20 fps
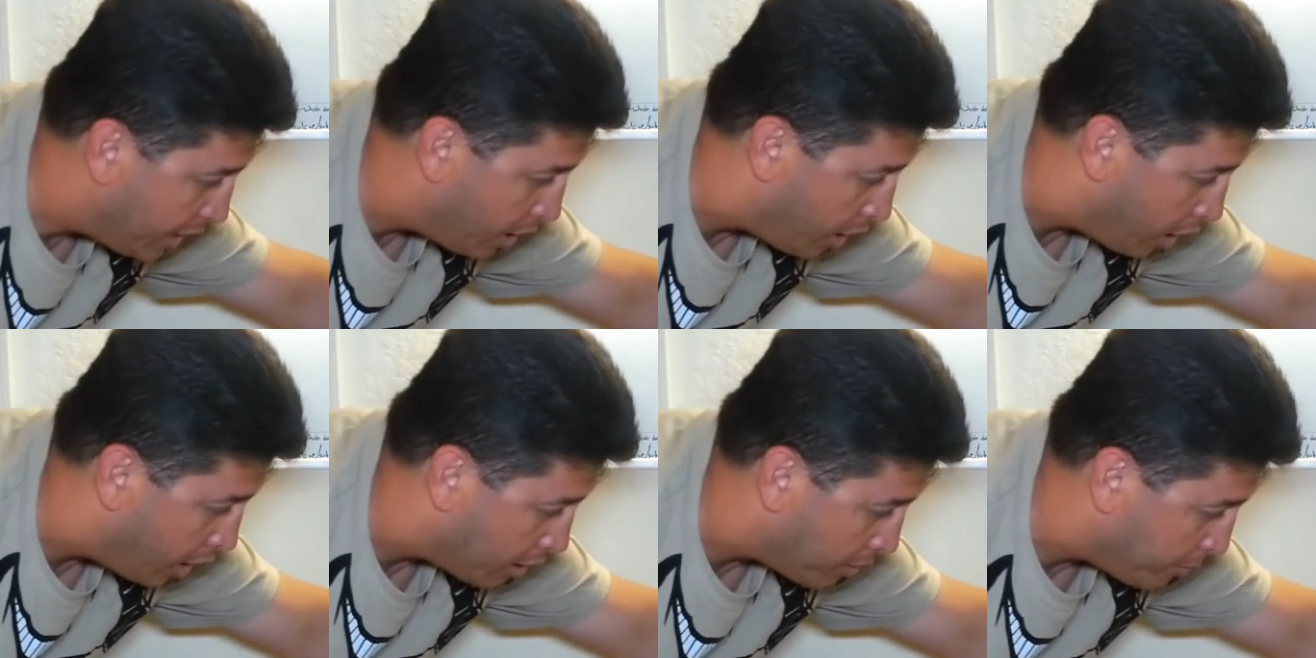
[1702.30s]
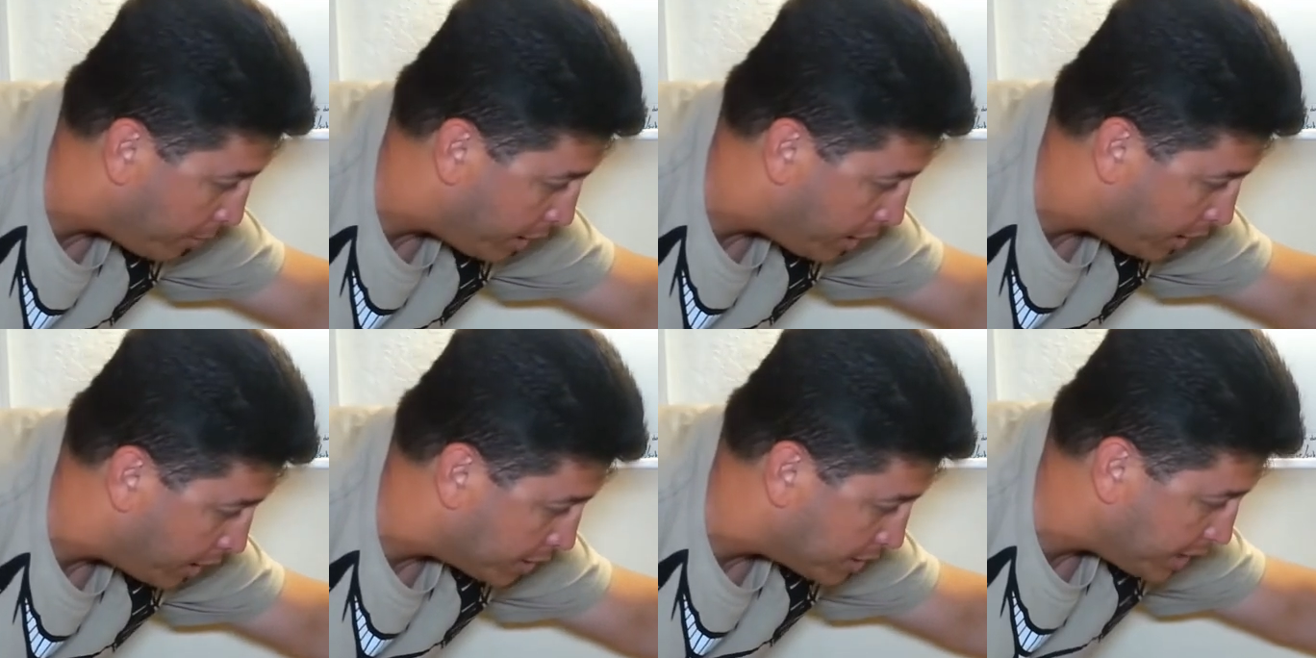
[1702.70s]
Egon
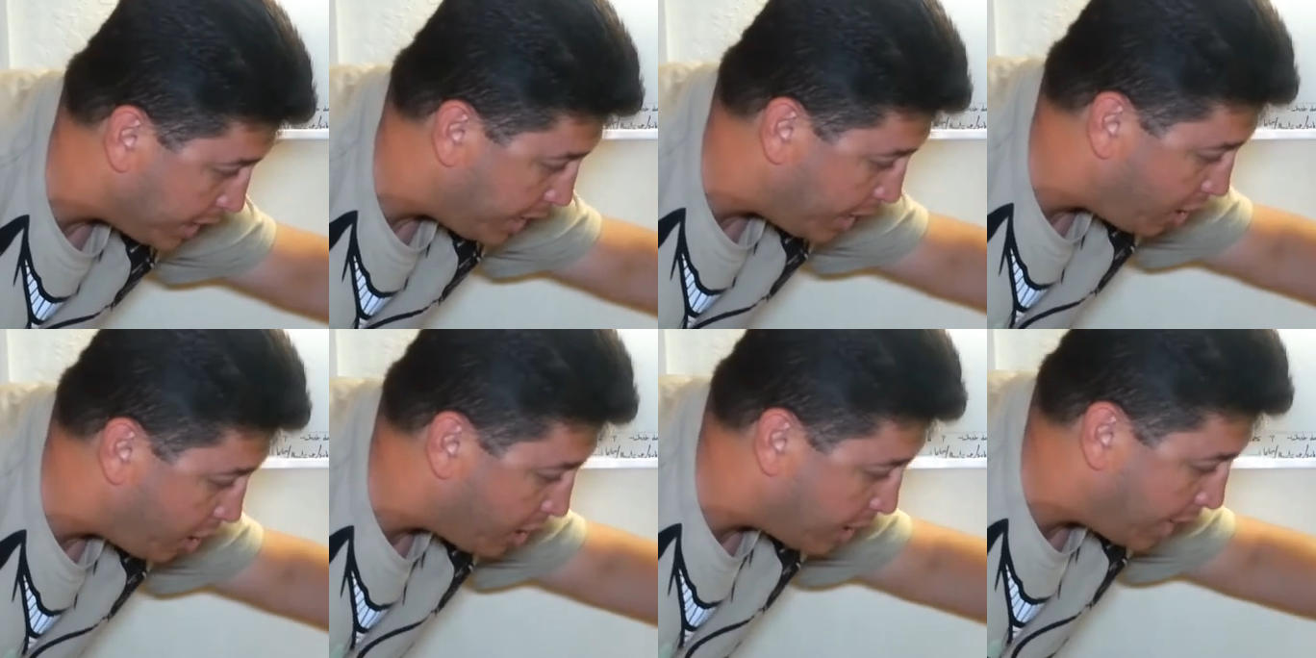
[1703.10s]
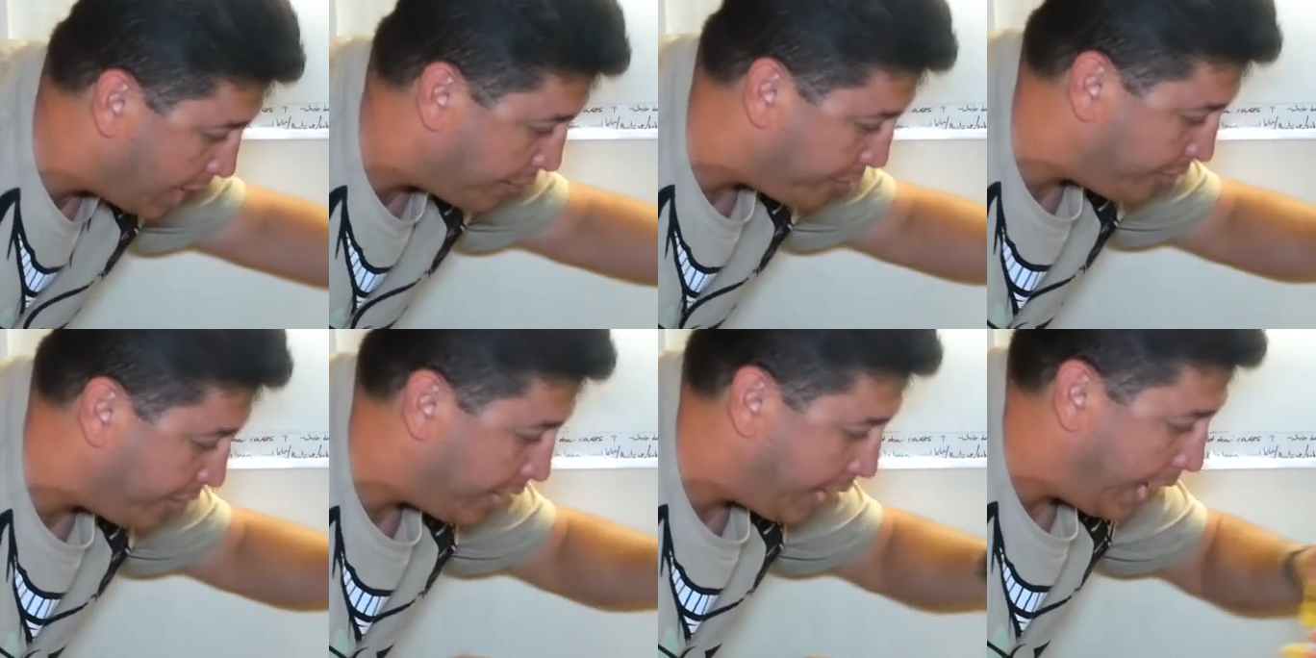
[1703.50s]
because Egon
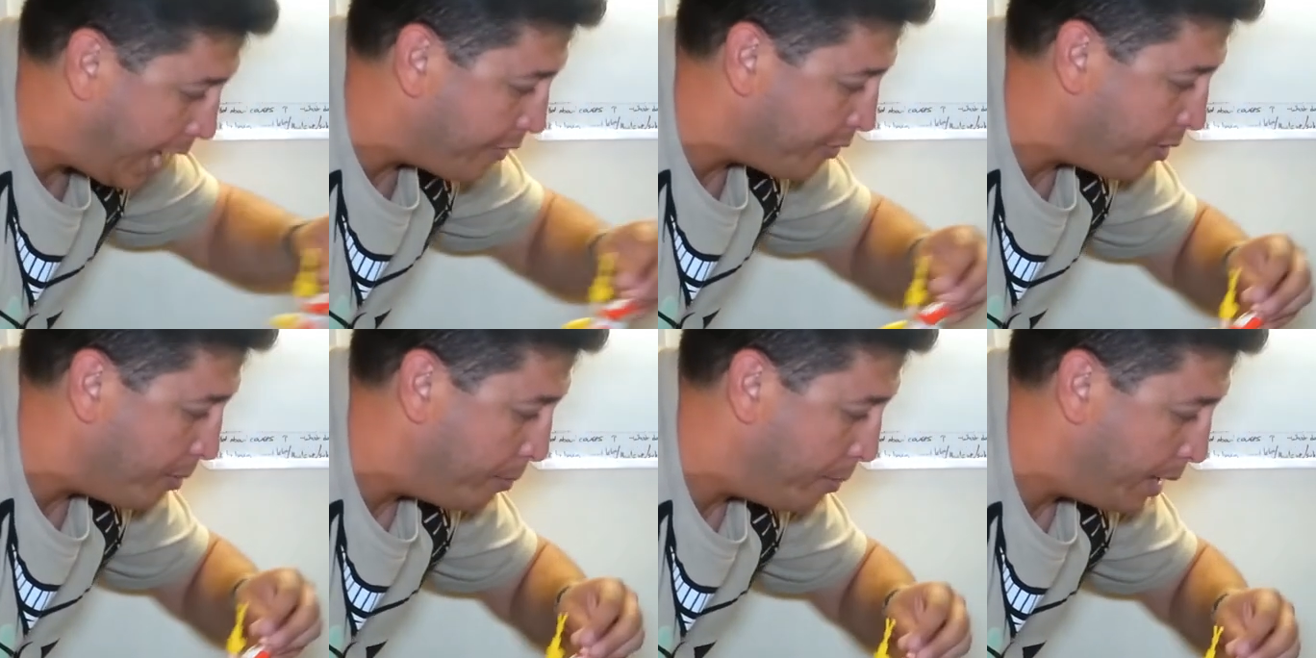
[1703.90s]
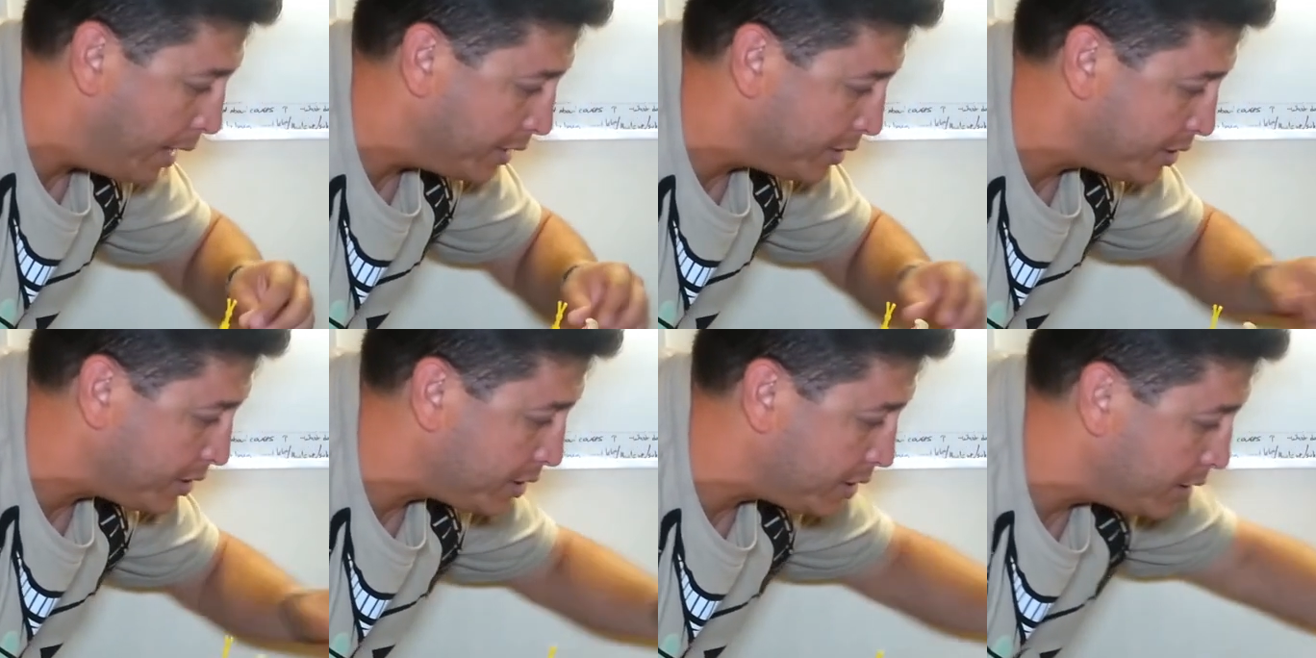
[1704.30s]
I think had the
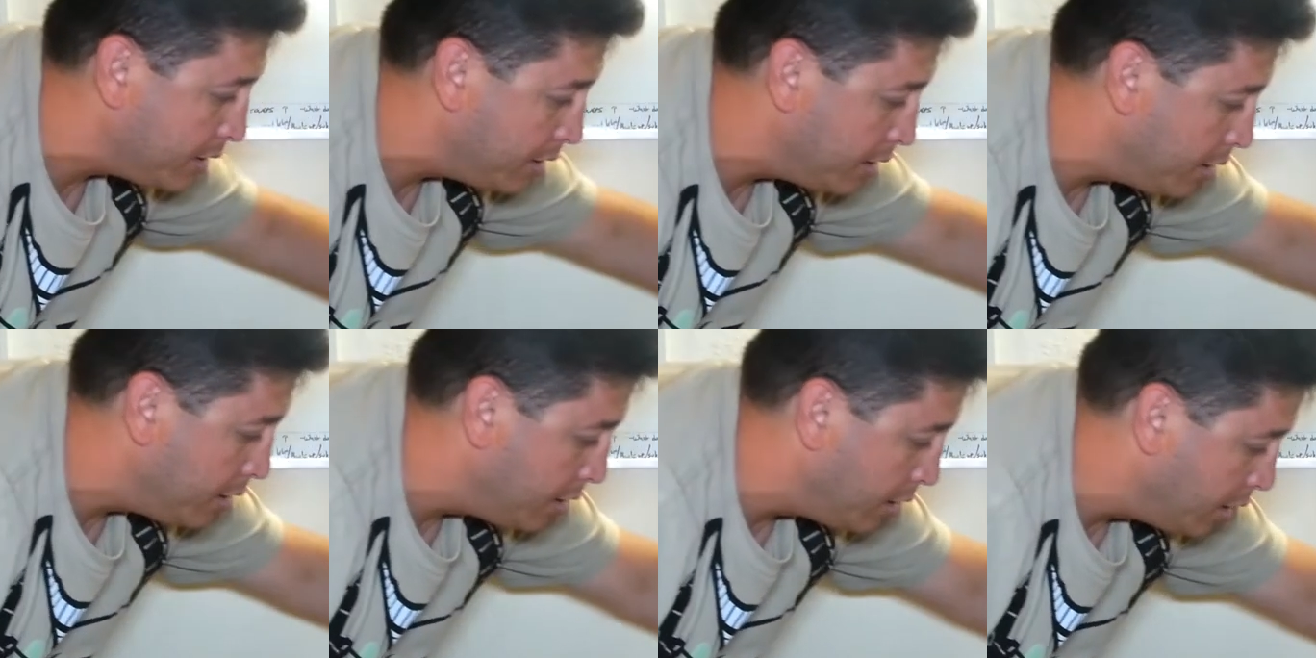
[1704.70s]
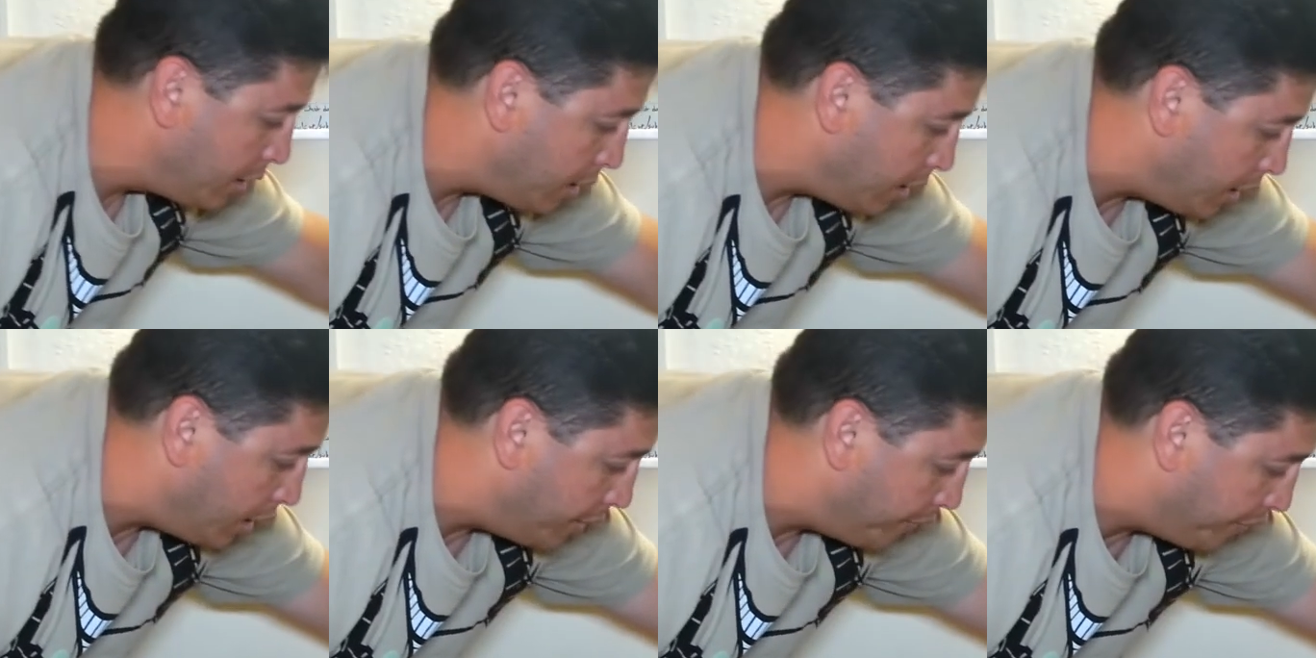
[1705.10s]
best
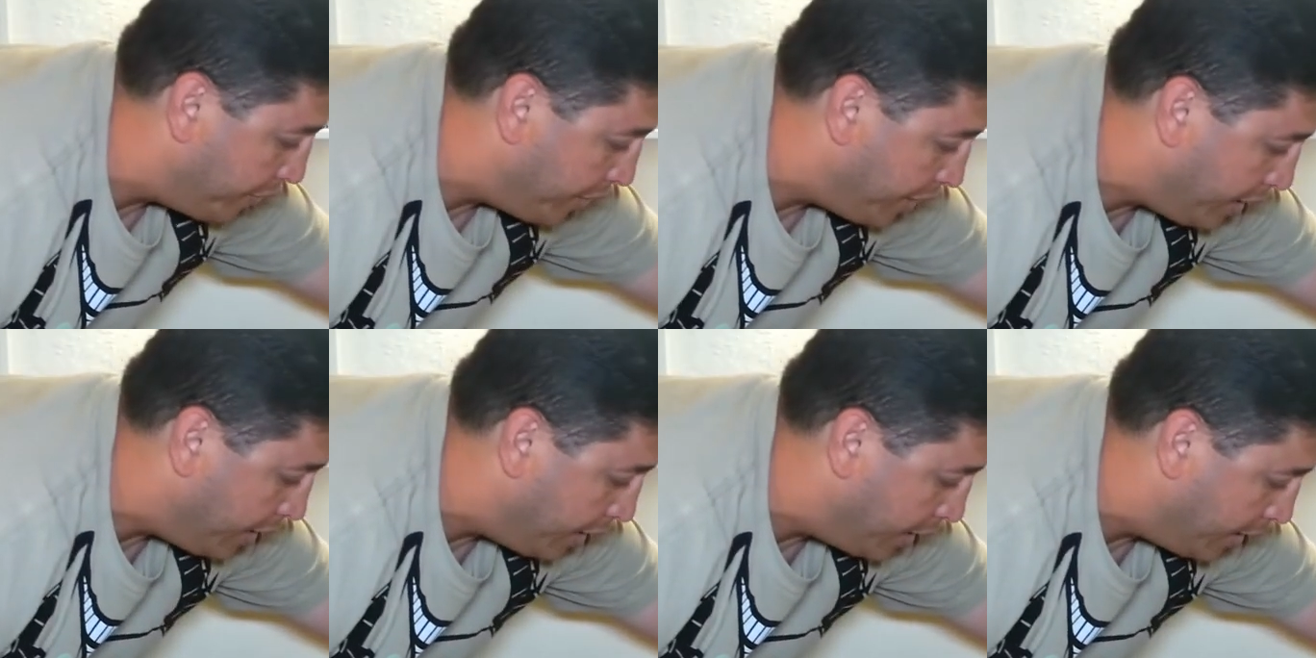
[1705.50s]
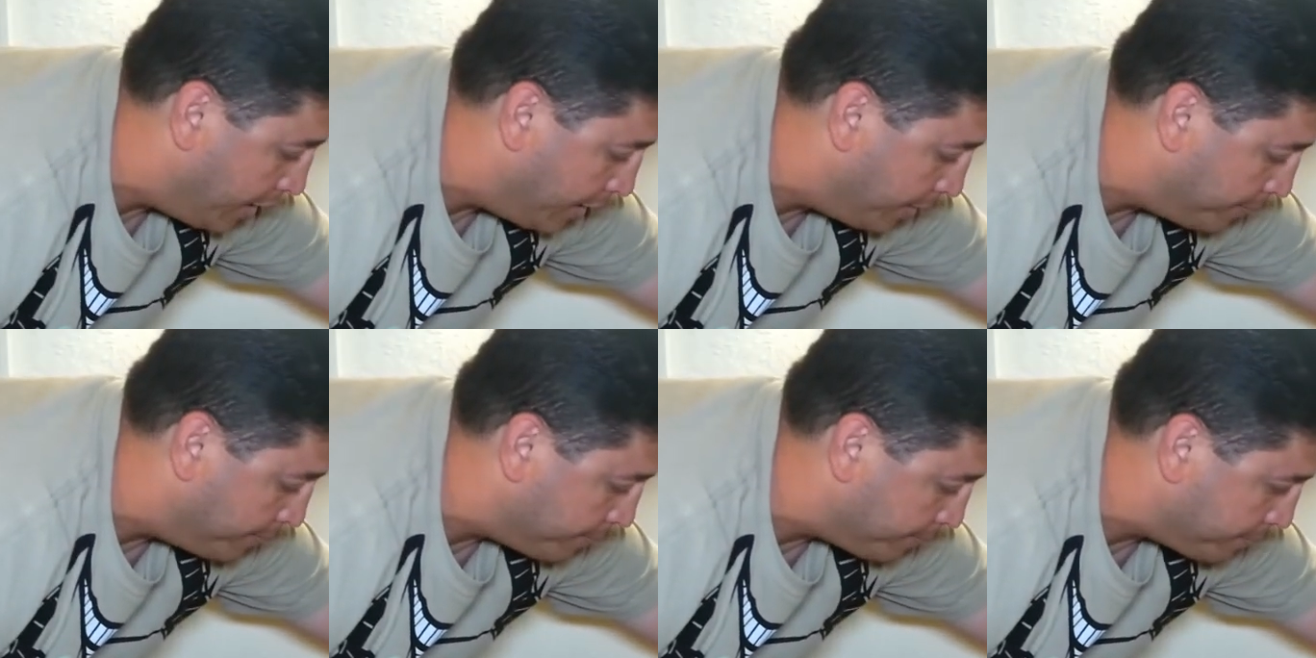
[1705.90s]
of
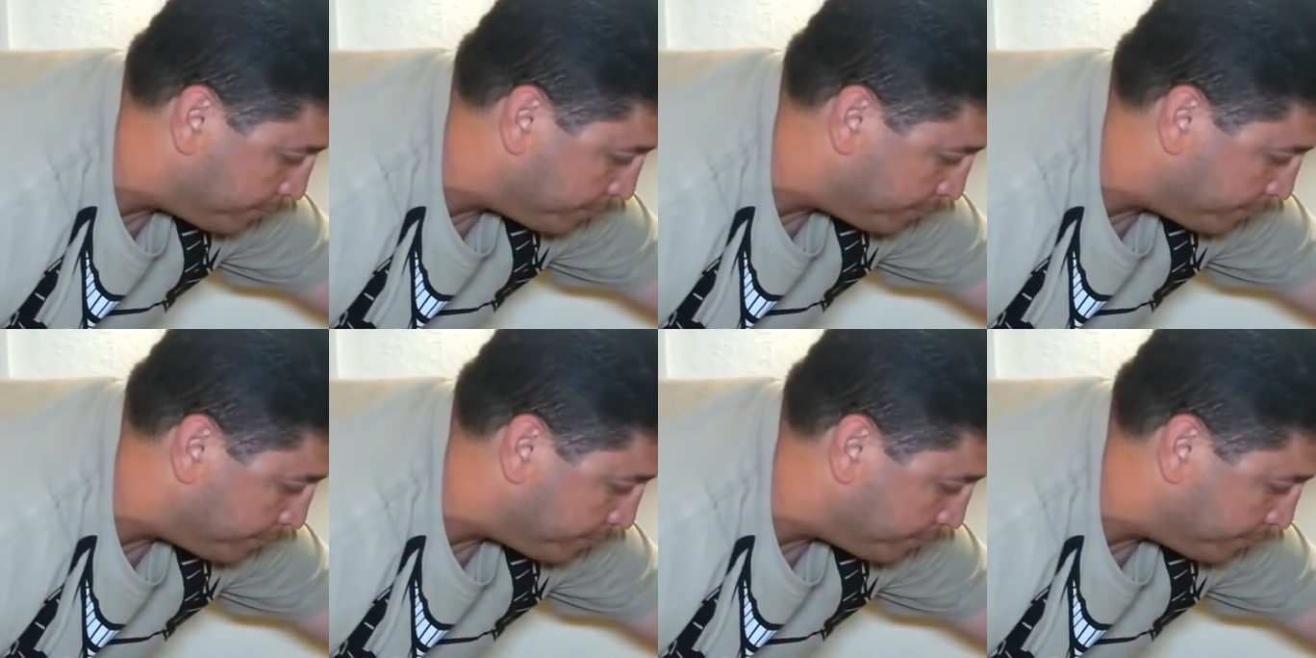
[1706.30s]
the